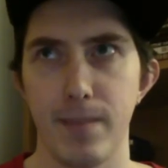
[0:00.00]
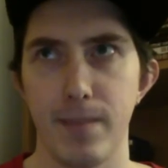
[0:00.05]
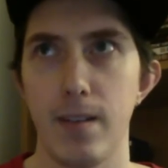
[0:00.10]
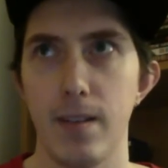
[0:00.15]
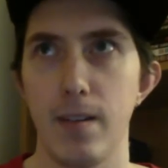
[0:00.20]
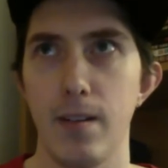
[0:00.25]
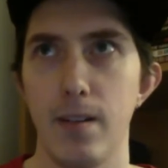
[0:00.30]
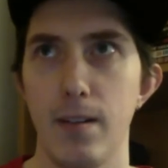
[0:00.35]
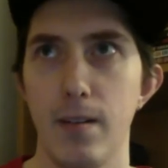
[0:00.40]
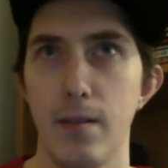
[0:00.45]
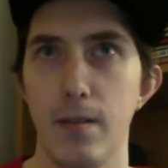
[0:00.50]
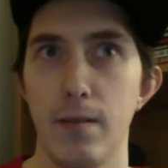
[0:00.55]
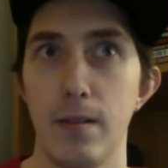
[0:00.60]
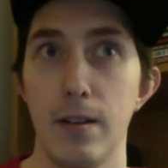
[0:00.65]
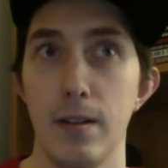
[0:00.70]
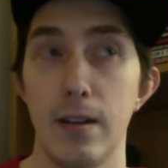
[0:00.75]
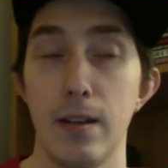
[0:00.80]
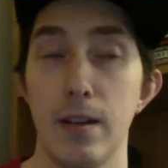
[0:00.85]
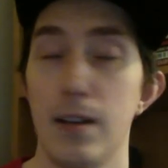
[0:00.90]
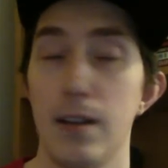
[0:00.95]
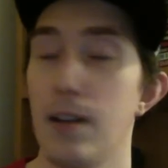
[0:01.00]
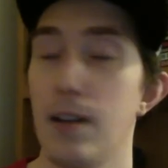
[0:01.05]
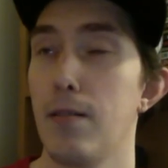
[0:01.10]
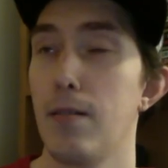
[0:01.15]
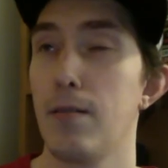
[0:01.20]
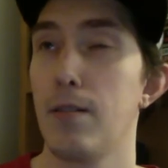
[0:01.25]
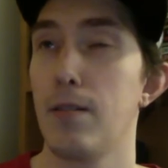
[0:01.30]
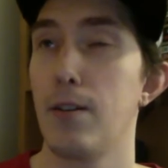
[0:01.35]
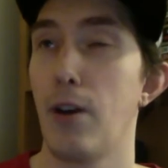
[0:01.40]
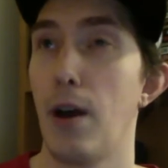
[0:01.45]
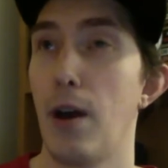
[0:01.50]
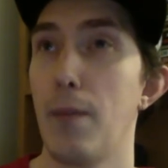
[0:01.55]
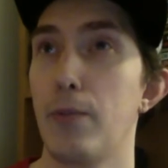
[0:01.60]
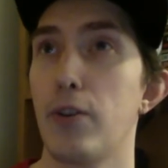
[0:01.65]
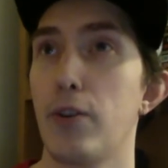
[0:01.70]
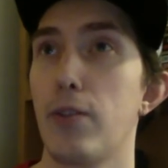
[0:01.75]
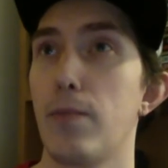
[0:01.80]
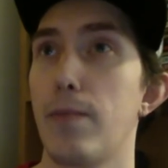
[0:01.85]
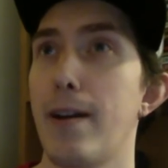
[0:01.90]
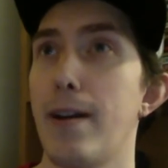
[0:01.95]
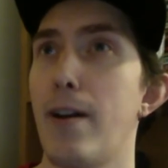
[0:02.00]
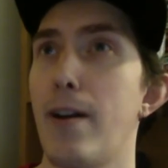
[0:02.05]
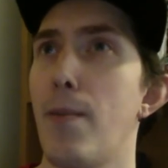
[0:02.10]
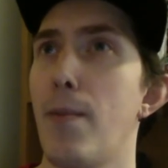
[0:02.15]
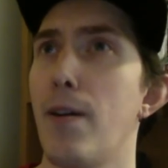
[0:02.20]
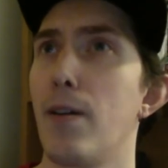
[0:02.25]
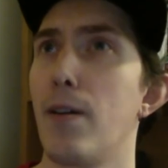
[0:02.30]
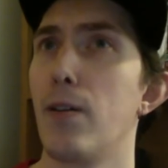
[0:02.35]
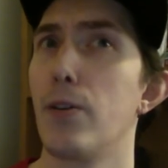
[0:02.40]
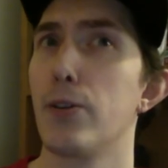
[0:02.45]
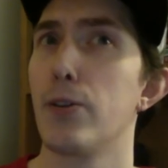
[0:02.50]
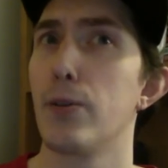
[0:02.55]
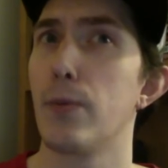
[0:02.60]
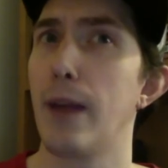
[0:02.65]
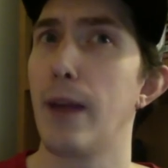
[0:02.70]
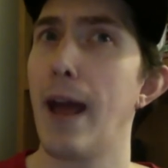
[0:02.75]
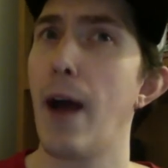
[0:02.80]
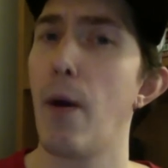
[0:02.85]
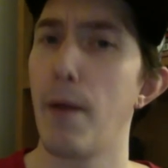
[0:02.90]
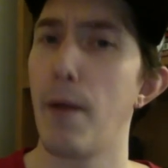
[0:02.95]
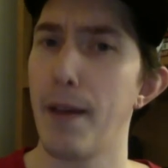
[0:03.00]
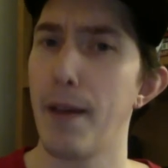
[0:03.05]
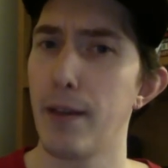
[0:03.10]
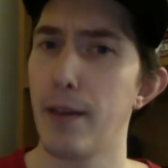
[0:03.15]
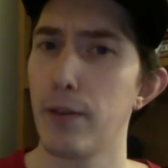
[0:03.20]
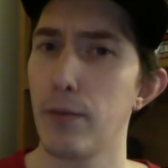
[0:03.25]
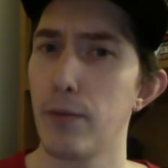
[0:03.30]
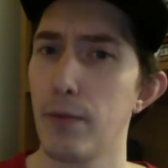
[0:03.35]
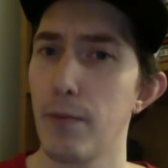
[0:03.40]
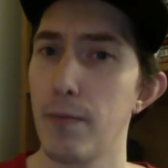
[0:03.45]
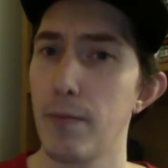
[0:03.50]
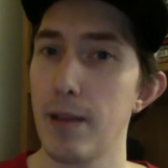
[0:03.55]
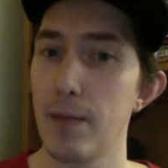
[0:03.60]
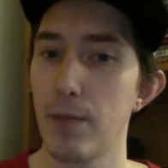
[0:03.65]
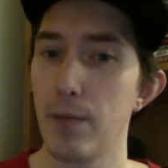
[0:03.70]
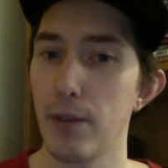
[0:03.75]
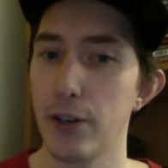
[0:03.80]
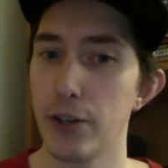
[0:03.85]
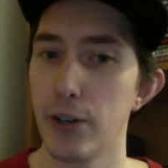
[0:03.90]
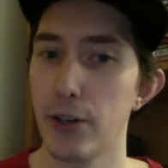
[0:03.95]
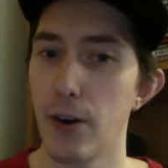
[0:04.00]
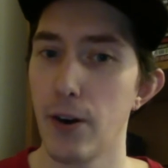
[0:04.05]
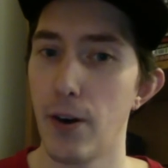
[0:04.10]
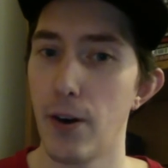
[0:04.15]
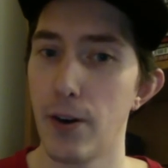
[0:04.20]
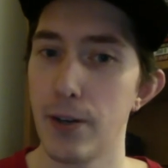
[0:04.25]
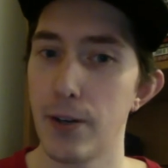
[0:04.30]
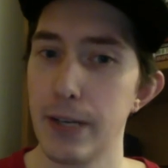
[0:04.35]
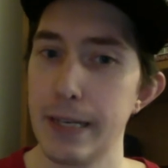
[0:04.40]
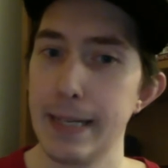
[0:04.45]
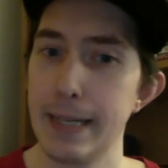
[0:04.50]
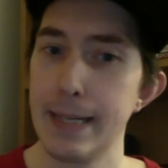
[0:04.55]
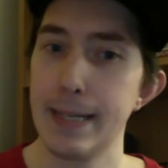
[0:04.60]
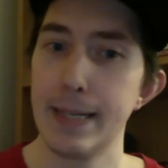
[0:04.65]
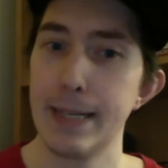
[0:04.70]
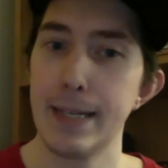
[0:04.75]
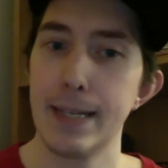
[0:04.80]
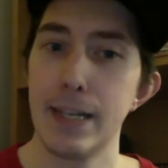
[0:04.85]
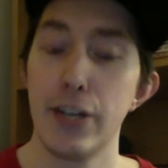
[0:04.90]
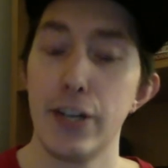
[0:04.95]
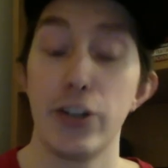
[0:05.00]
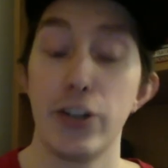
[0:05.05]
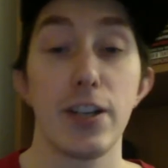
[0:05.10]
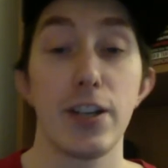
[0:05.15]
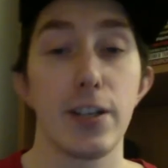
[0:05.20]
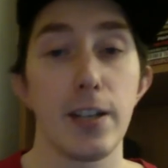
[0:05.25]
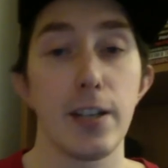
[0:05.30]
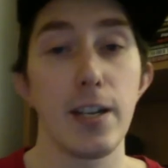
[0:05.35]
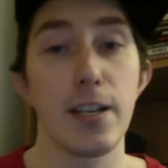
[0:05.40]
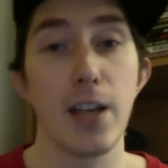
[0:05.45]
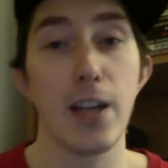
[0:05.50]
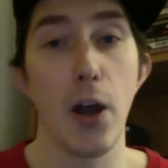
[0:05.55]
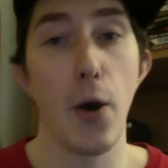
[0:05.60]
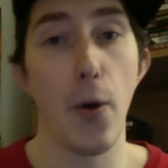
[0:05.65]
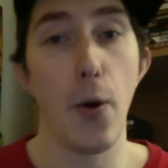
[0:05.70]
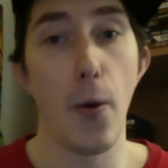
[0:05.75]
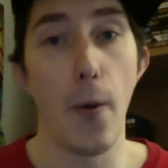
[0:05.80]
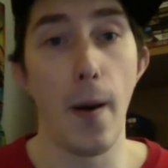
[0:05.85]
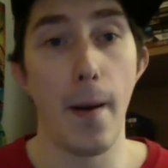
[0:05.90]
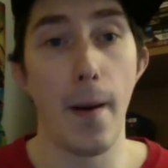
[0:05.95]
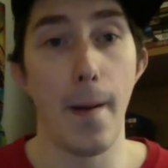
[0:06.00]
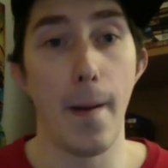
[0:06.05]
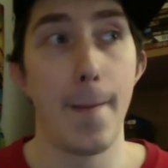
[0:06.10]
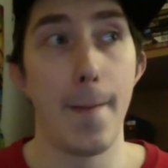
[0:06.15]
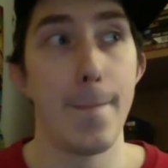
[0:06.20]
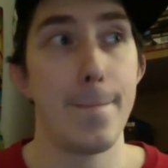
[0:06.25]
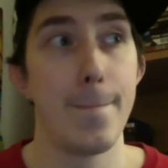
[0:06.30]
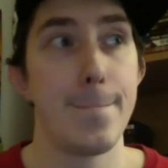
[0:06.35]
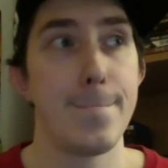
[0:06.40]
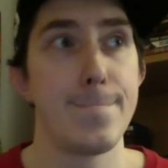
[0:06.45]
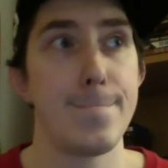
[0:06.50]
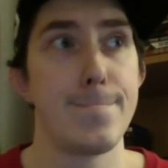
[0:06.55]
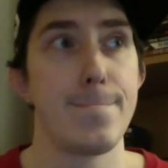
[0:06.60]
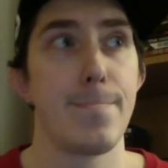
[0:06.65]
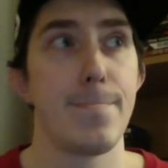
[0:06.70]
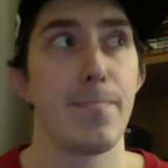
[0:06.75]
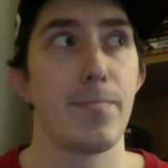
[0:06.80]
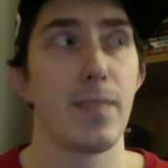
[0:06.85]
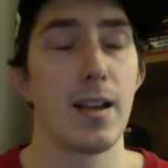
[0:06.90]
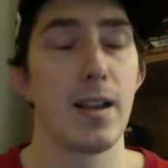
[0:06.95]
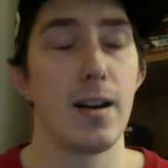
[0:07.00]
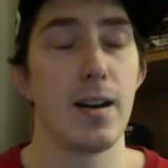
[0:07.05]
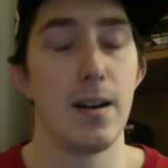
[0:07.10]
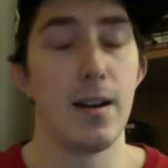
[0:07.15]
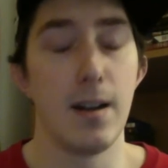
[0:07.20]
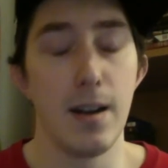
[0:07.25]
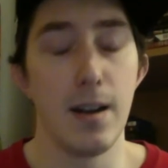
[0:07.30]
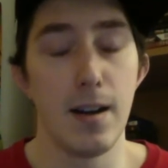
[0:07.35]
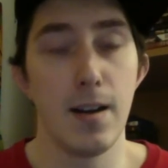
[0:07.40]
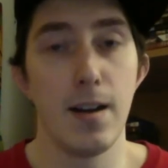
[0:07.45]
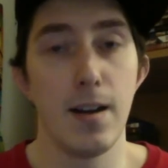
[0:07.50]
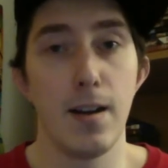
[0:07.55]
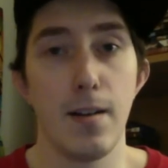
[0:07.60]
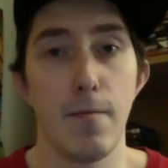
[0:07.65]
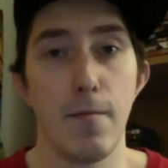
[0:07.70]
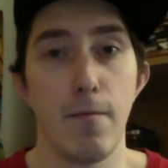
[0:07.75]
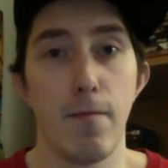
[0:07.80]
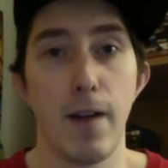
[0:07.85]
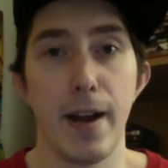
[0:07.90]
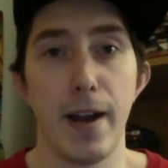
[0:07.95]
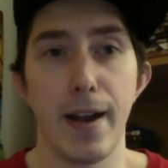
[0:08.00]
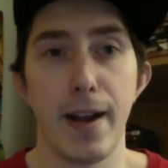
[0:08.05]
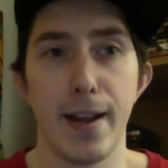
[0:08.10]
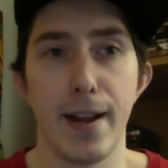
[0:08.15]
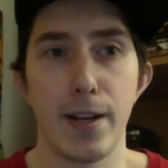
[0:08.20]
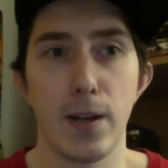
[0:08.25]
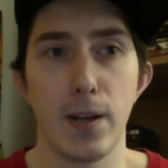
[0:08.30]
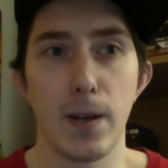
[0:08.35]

you know, uh, you know, I'm sure Paramount also nowadays with people in charge just sees how uh, uh, uh financially